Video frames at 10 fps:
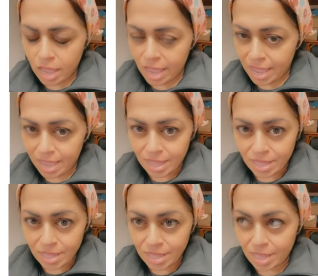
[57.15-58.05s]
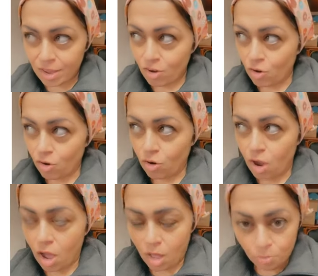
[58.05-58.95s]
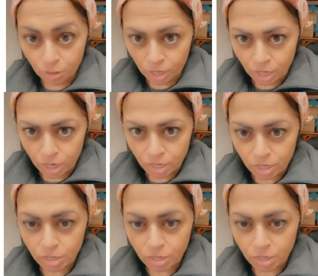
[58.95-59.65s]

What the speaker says: and they are hot-blooded.